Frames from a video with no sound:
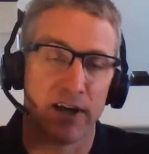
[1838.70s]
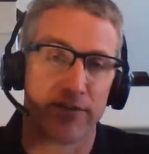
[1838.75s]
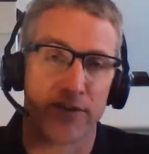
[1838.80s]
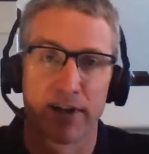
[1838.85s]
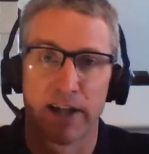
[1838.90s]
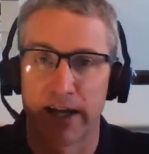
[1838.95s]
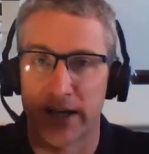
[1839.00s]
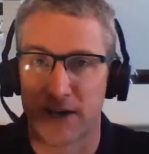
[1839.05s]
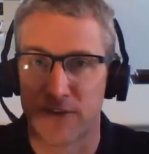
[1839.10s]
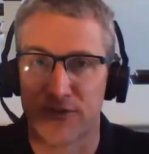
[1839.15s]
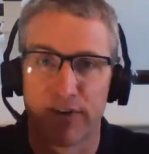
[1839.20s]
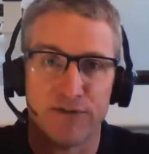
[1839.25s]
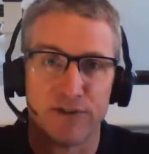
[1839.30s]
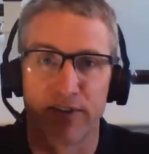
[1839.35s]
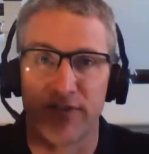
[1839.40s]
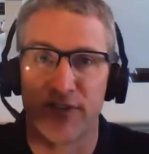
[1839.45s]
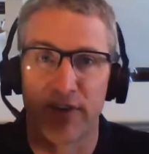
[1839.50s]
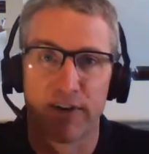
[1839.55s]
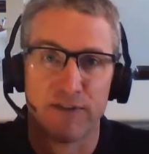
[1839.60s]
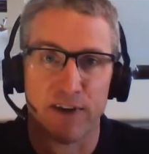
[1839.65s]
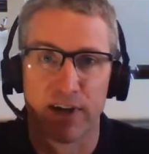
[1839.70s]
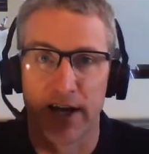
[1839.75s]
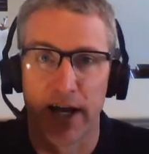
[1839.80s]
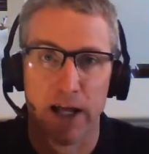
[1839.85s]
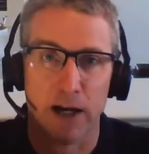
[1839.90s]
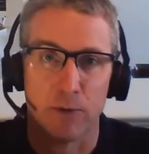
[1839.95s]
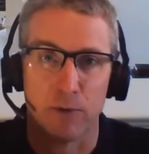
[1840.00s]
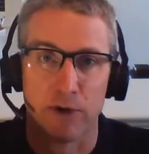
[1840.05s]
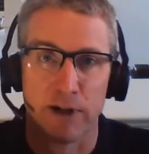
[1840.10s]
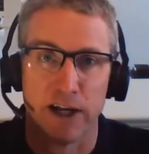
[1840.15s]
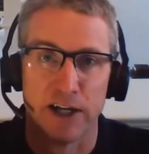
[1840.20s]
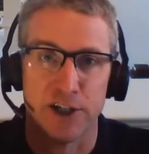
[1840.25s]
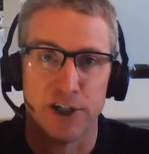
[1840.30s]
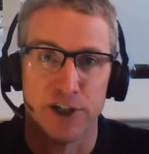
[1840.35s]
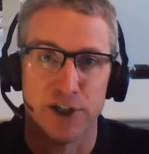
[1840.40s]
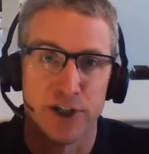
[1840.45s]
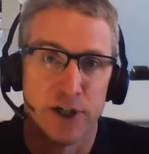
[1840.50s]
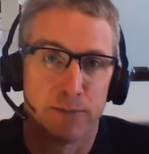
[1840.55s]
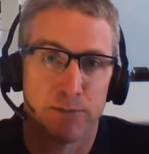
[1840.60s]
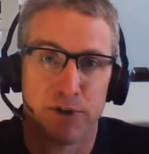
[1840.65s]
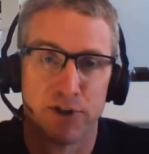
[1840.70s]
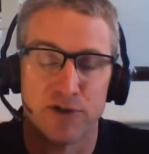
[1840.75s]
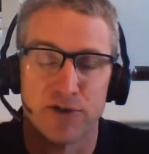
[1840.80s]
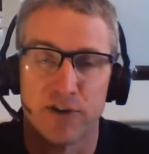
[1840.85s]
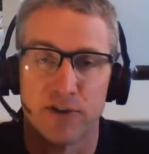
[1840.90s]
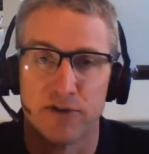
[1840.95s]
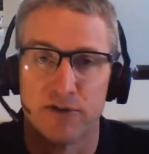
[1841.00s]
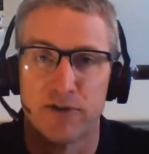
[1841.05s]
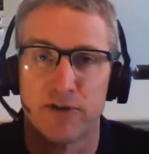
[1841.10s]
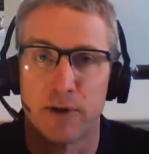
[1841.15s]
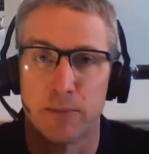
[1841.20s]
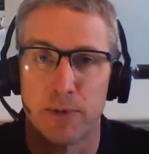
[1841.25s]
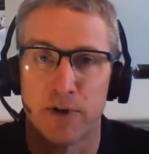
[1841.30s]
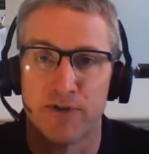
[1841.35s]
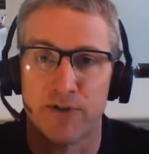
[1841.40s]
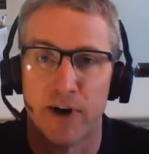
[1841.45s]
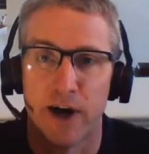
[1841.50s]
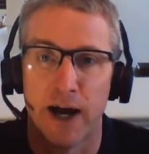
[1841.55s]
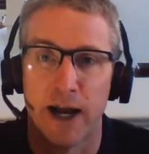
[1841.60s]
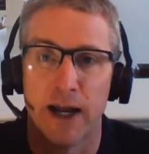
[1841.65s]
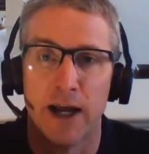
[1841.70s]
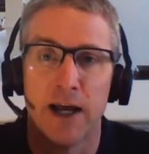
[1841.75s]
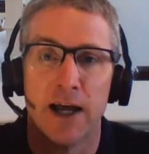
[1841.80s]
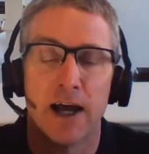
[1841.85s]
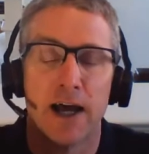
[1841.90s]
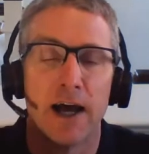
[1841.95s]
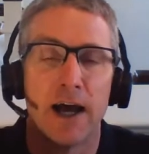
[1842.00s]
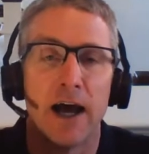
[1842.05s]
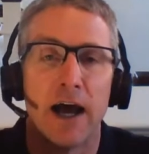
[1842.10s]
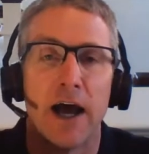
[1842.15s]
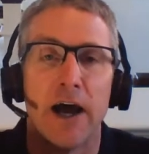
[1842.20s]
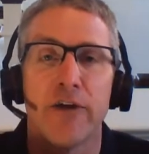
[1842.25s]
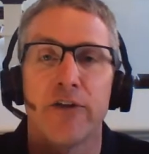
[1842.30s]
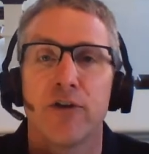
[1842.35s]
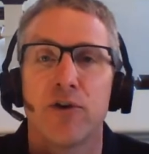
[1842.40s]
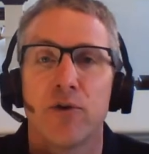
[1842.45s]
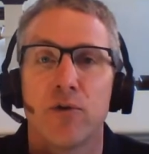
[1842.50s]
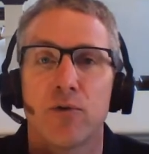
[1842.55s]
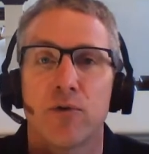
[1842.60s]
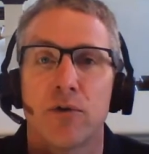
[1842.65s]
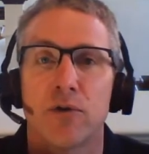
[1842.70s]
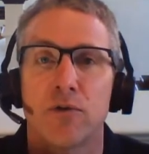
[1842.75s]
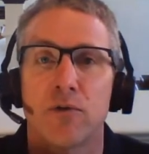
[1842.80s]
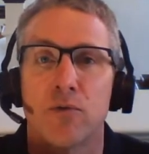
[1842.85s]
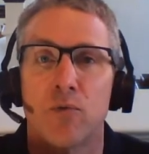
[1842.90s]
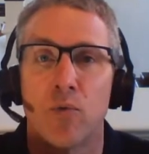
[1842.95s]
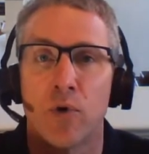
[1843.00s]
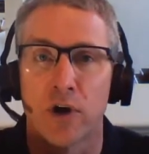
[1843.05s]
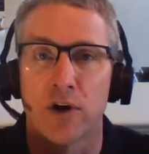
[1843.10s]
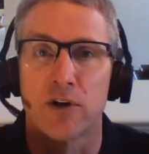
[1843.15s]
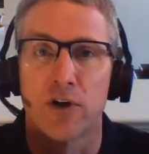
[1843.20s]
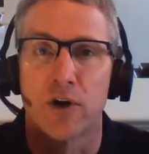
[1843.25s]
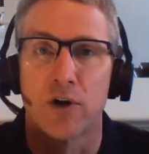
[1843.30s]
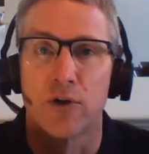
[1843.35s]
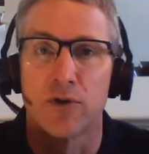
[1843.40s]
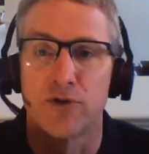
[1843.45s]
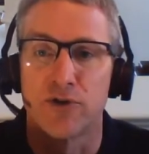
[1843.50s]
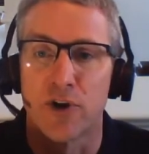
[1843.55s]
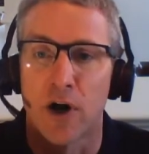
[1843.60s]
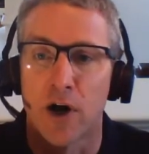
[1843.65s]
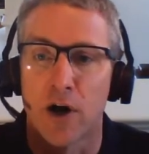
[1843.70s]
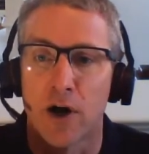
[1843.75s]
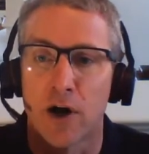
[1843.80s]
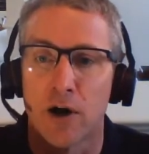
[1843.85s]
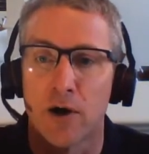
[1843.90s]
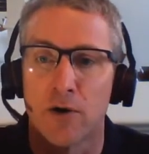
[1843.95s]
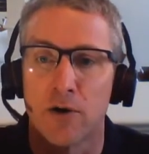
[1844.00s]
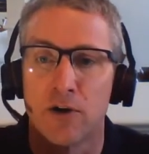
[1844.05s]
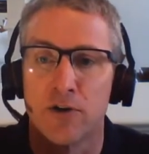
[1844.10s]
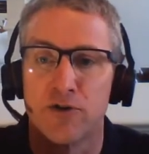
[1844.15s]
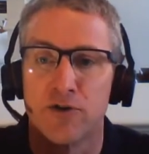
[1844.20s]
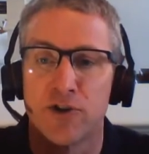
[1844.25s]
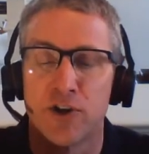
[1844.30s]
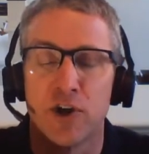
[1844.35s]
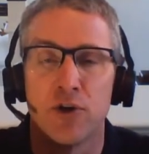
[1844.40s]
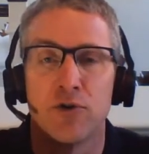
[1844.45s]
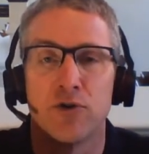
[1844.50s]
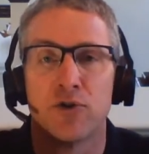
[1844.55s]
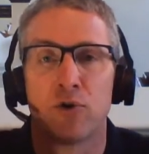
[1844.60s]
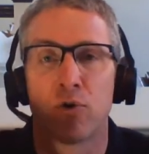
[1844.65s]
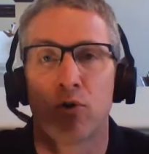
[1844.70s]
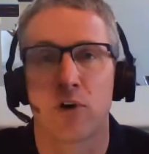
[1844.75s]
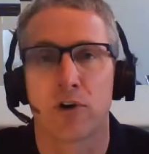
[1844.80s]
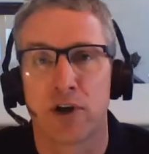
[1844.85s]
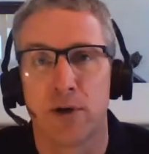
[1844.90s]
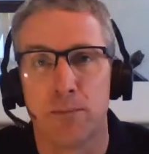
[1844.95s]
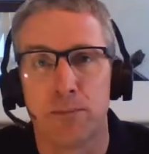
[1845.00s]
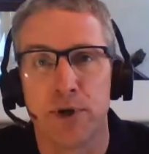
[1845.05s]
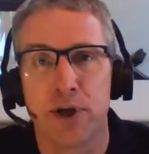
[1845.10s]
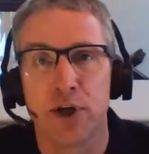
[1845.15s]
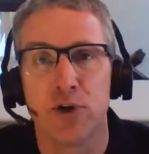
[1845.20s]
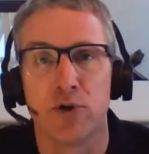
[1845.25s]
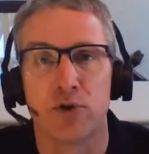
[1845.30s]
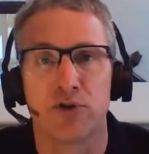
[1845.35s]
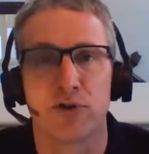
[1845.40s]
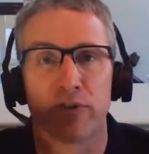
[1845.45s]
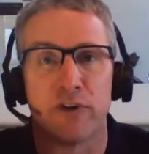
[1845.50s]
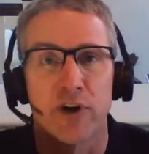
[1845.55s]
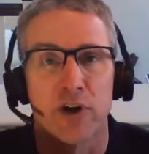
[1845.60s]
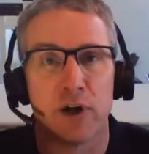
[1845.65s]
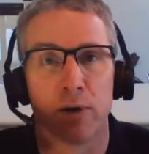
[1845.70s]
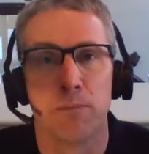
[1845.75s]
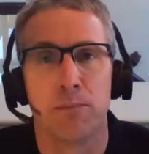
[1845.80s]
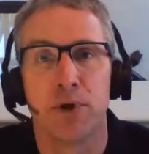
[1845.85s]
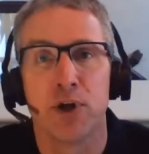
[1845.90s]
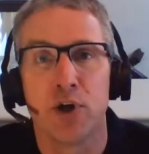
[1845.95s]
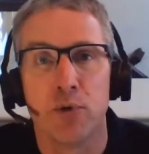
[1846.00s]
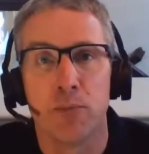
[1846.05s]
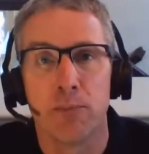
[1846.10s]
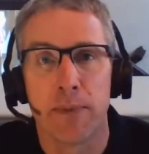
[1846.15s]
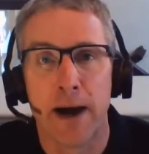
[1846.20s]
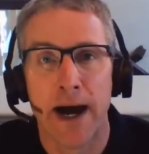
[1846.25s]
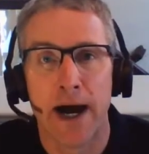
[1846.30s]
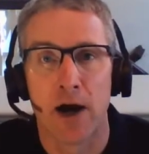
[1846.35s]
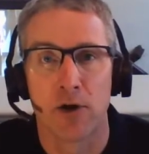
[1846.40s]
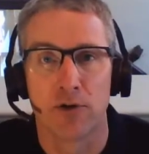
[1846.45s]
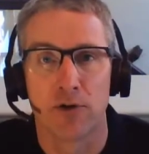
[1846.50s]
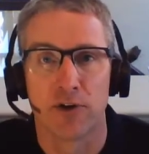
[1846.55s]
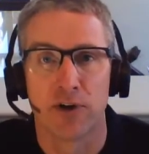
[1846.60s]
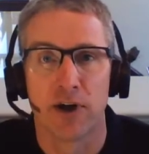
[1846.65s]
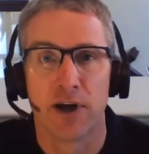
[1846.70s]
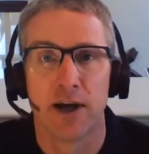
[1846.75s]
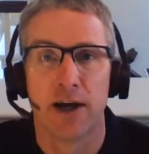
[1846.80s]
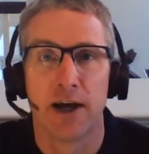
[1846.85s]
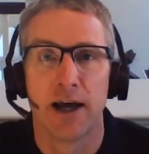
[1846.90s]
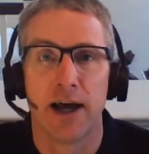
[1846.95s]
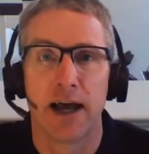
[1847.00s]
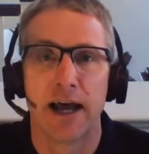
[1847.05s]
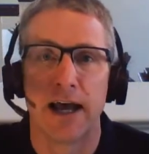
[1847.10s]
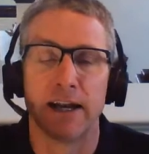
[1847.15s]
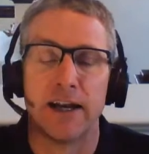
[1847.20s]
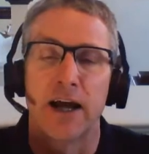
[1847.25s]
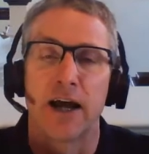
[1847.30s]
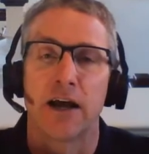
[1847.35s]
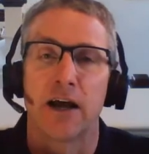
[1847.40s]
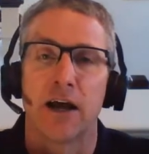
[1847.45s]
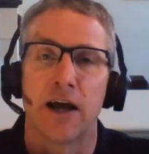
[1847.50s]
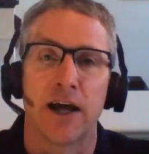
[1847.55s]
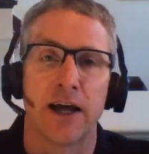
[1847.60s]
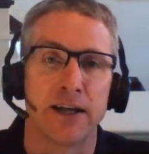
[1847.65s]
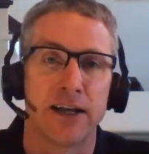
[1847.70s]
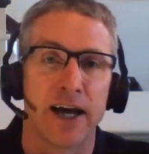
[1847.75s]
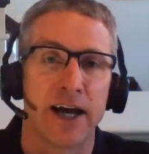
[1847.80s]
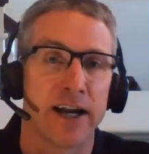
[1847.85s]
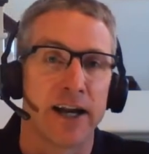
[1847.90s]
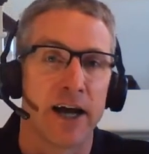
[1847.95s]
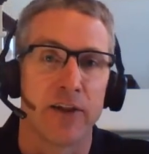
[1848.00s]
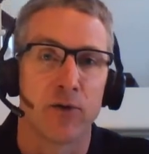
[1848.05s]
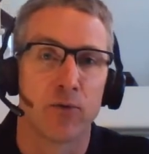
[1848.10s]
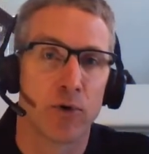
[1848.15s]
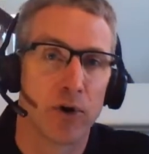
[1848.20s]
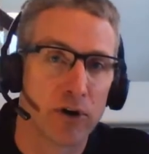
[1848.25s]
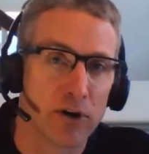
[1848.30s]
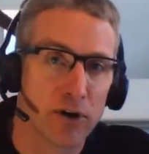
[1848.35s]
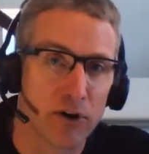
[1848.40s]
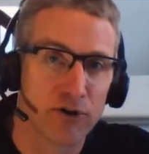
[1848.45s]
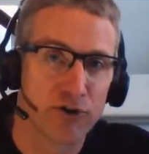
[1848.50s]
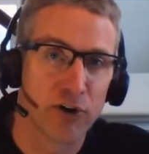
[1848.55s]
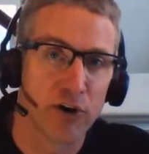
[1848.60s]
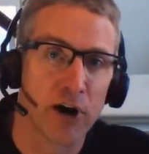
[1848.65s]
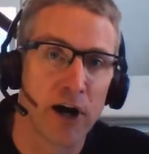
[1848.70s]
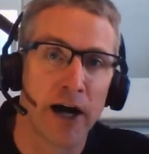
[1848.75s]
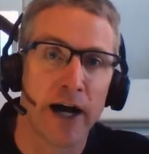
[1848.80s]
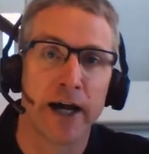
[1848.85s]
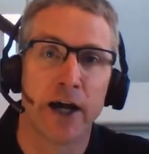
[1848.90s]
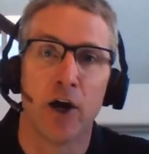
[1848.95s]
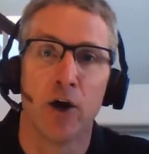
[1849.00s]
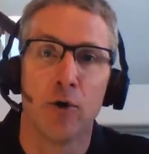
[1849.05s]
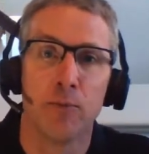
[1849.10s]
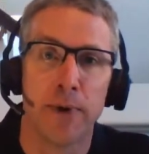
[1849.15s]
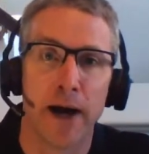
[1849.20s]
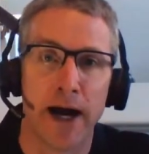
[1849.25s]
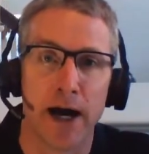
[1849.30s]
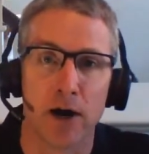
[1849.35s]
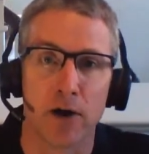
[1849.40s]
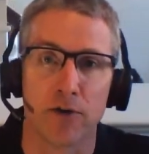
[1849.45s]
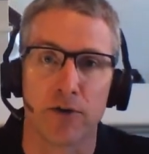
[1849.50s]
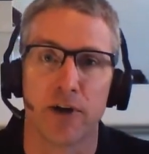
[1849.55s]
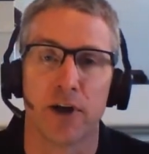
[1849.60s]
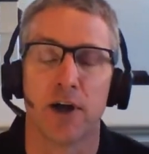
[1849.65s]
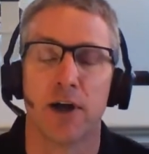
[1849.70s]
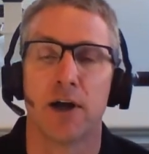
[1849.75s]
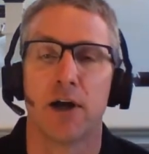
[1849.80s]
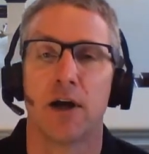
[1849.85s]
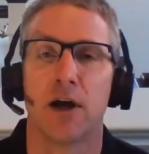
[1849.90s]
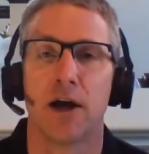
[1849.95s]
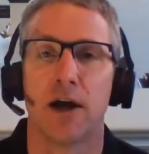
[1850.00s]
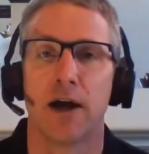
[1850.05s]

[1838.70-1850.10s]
think of it like a 50-50 kind of relationship, just to simplify. Other workloads are skewed toward compute. They're compute bound, and yet other workloads are I/O bound.